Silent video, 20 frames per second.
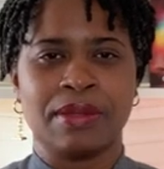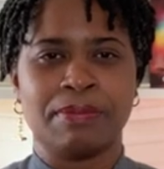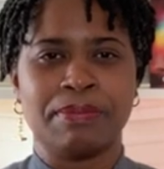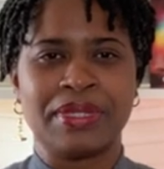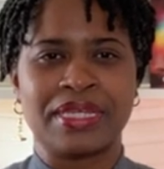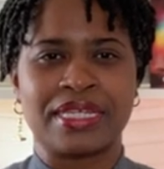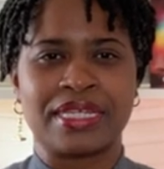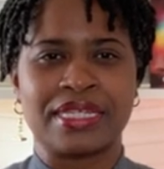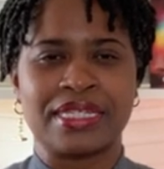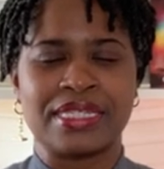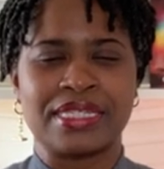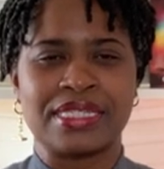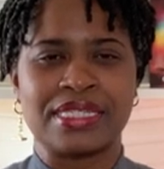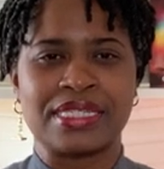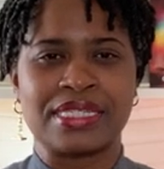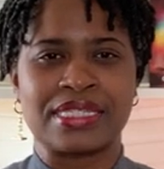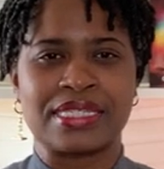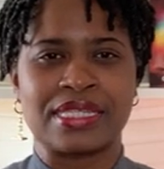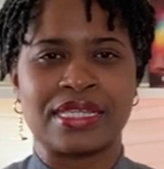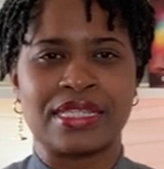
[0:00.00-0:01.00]

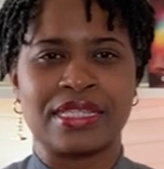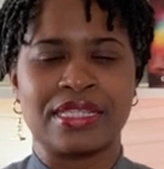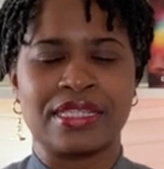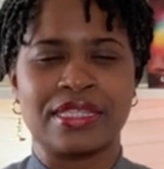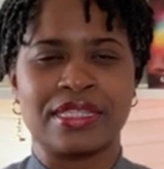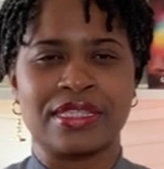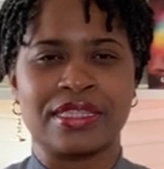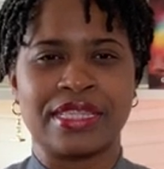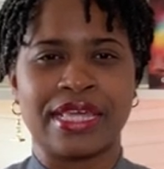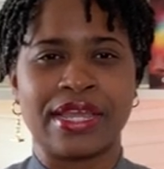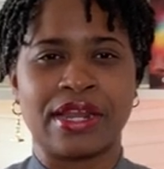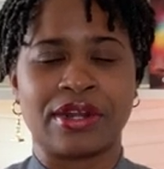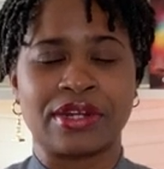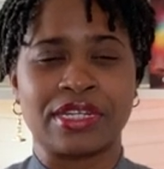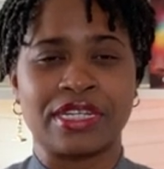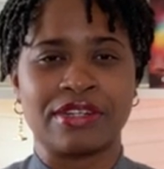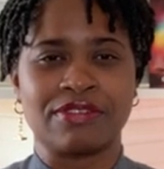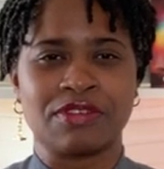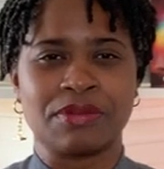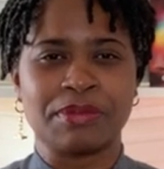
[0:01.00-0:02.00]
because they are
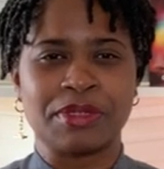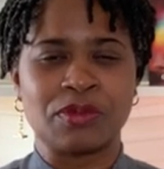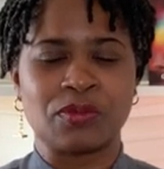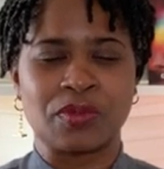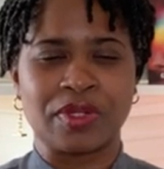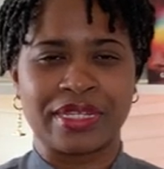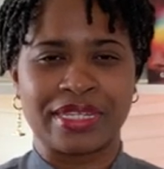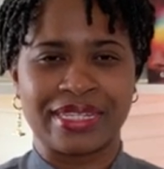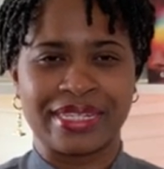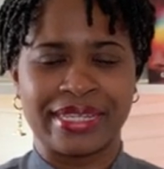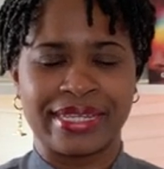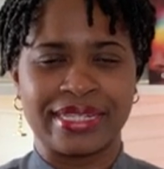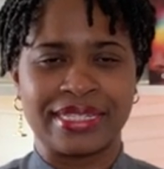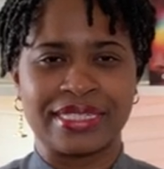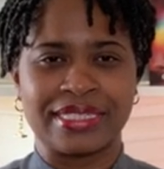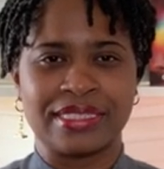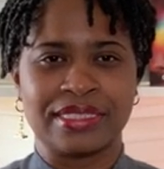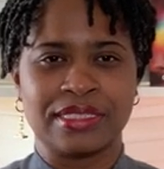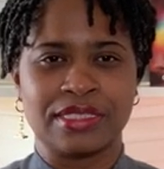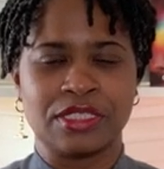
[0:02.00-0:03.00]
government
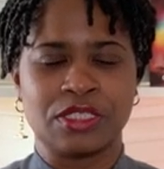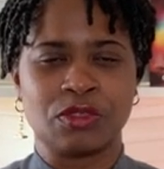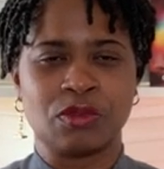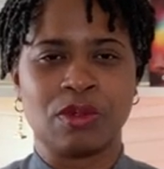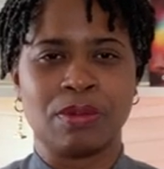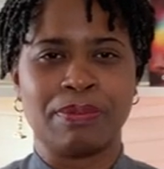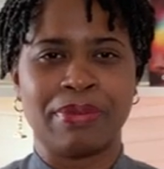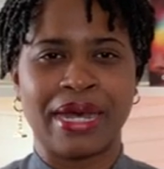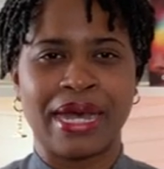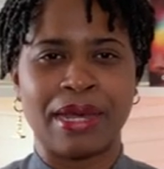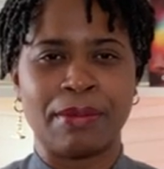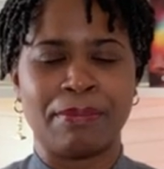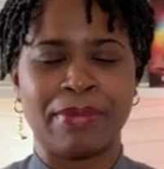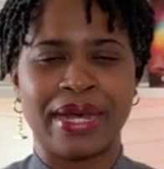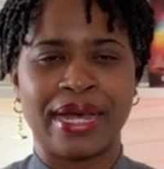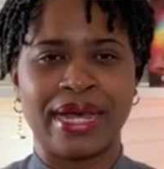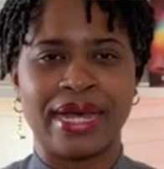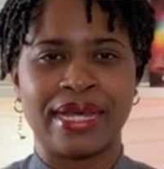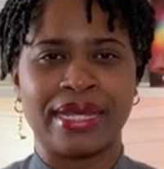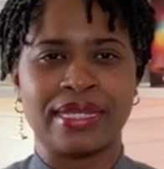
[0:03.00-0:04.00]
regulated to abide
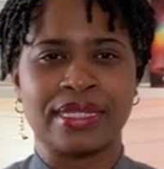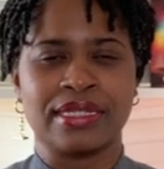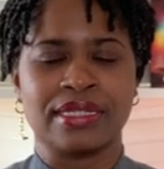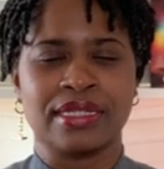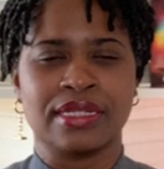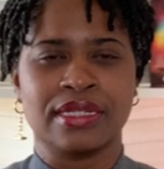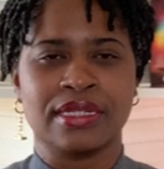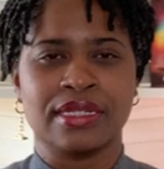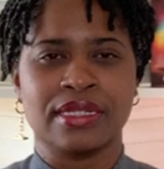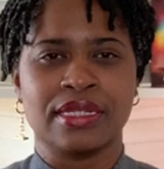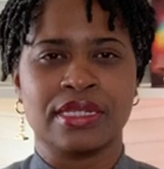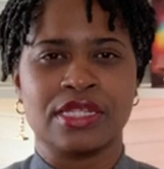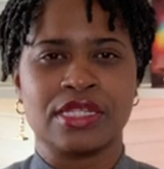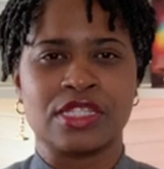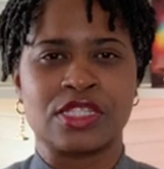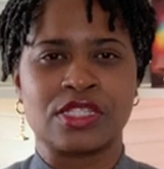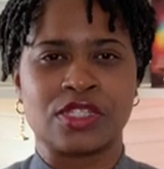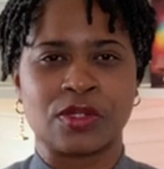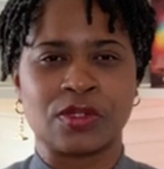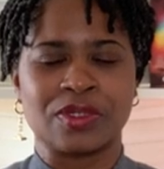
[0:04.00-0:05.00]
by
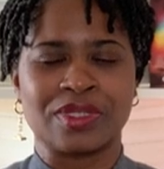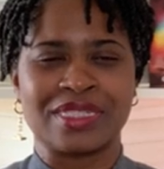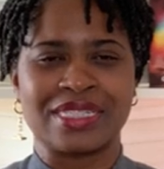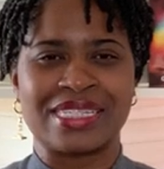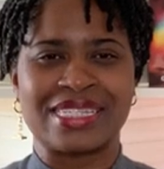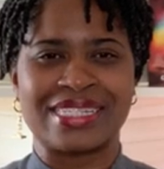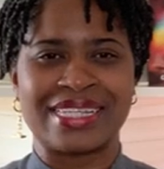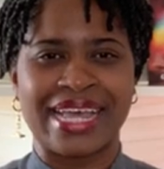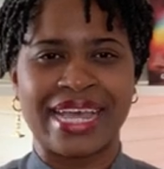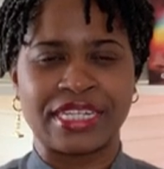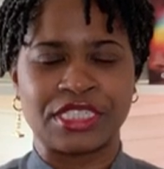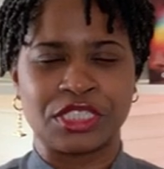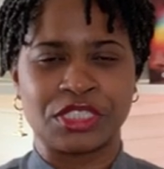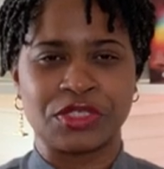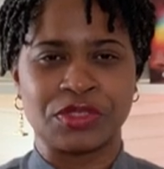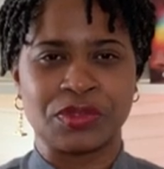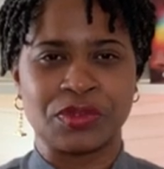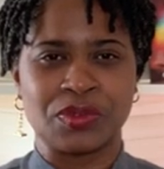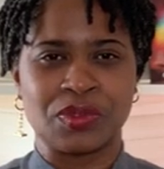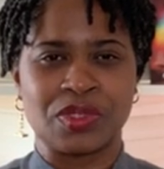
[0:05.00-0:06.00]
certain
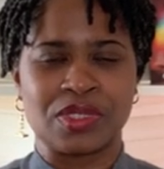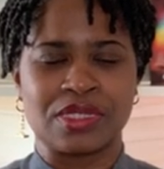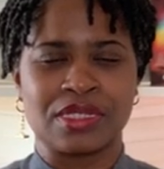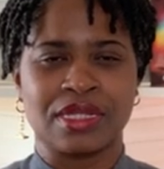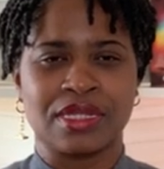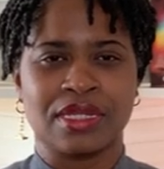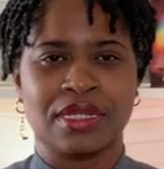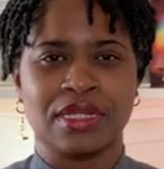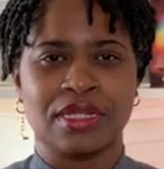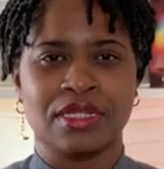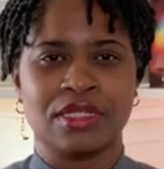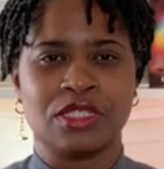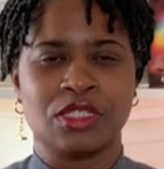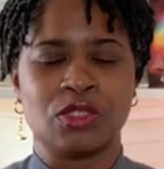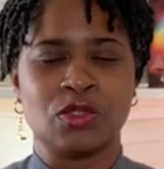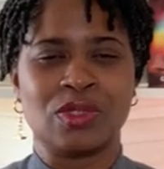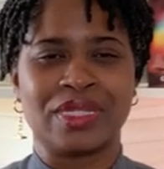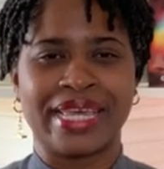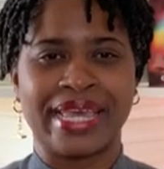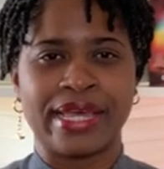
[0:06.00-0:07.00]
statutes
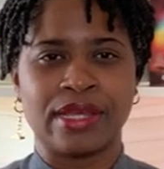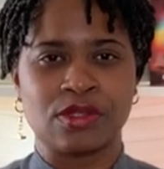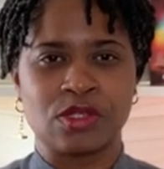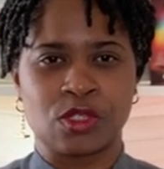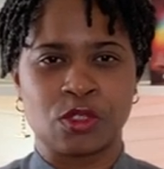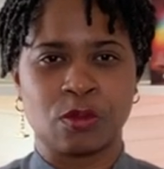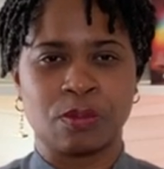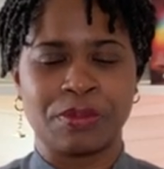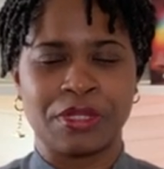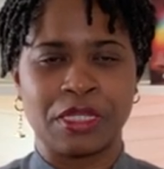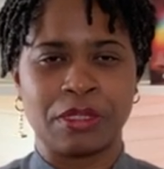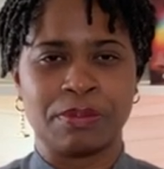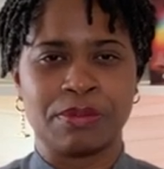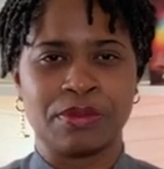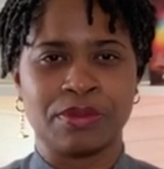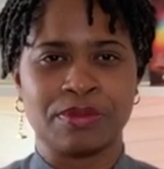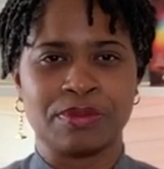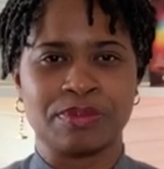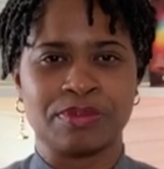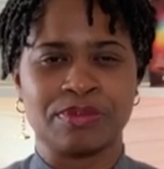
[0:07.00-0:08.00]
to counsel
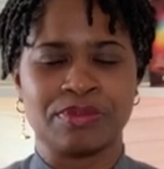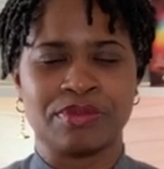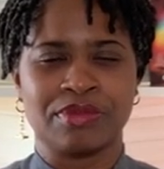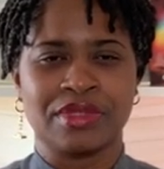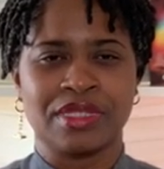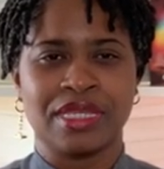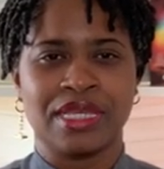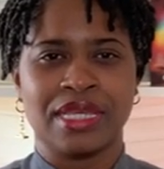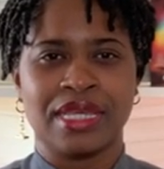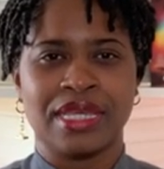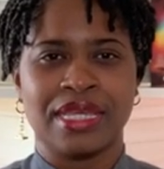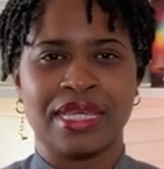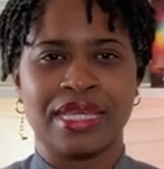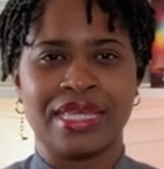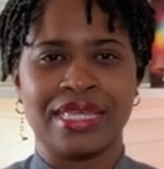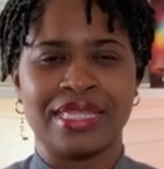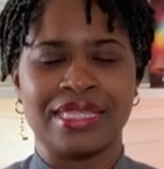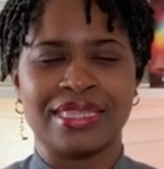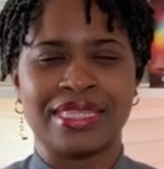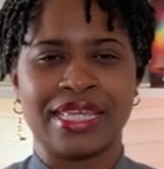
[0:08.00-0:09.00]
people,
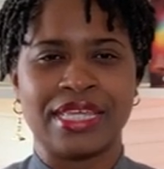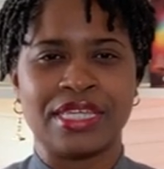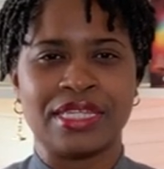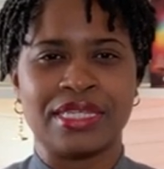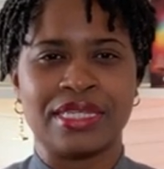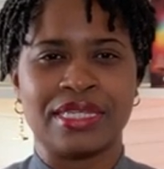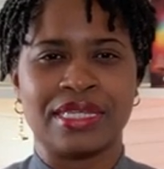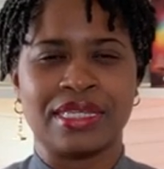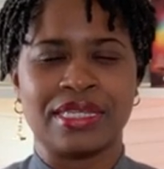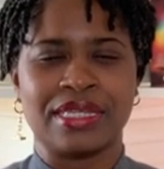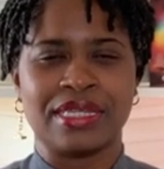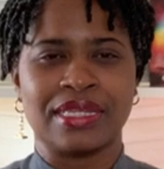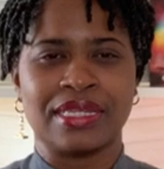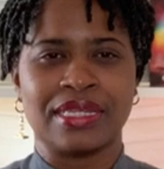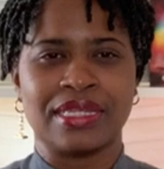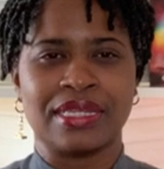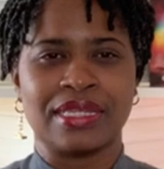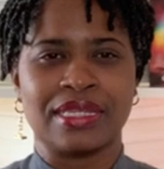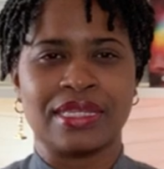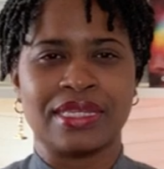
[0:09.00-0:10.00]
and they
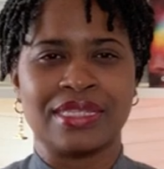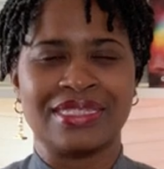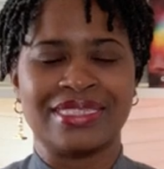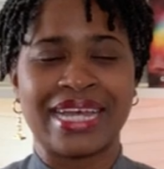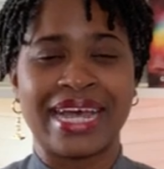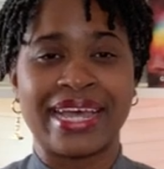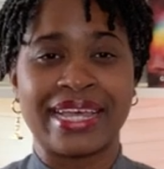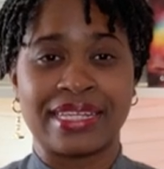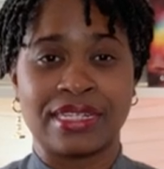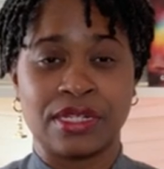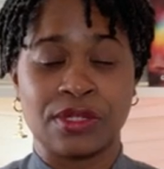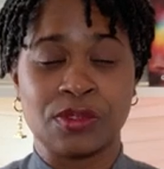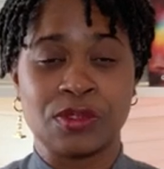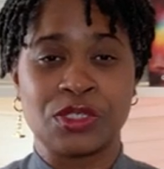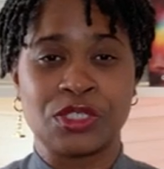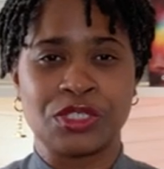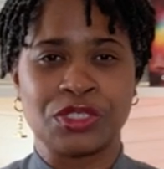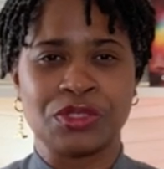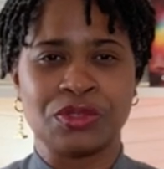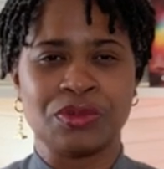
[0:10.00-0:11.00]

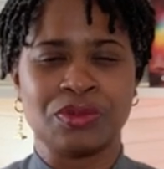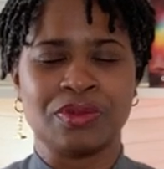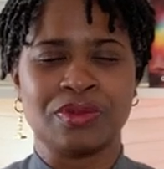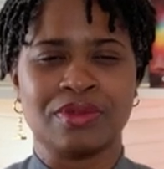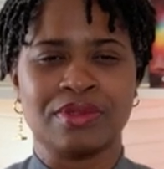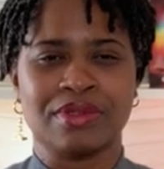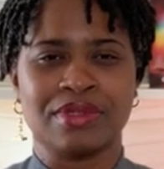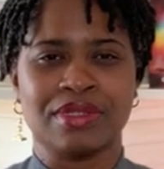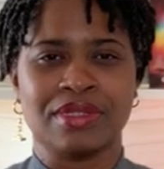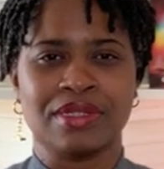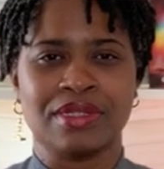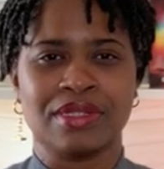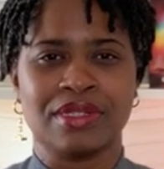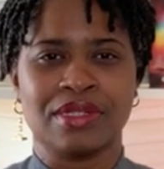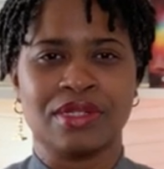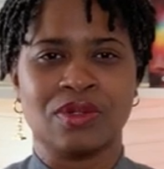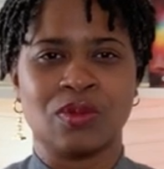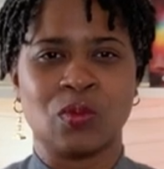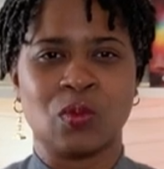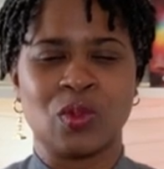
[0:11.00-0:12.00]
diagnose you
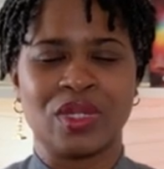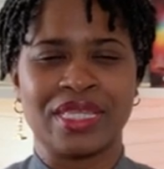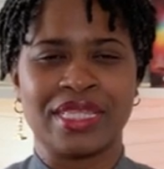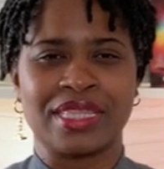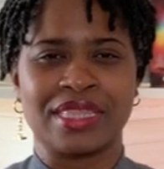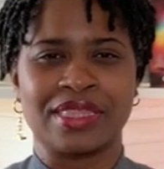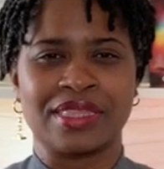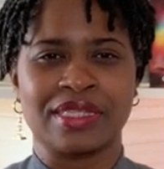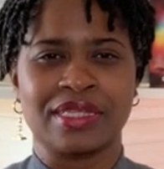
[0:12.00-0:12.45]
with